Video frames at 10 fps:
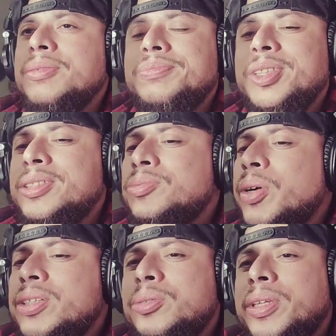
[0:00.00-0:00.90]
Just
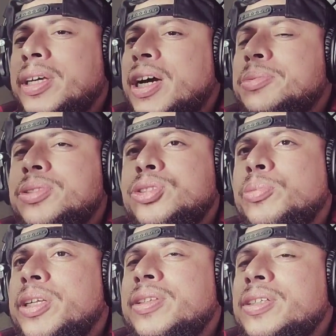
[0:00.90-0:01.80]
way too many options, too
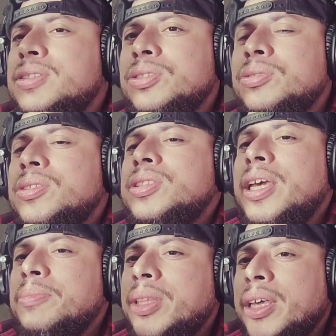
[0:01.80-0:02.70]
many things that do the
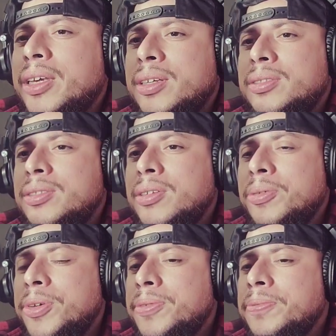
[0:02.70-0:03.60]
same thing, you know what I
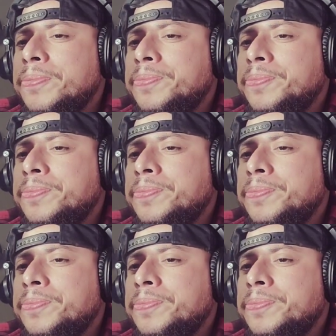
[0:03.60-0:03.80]
mean?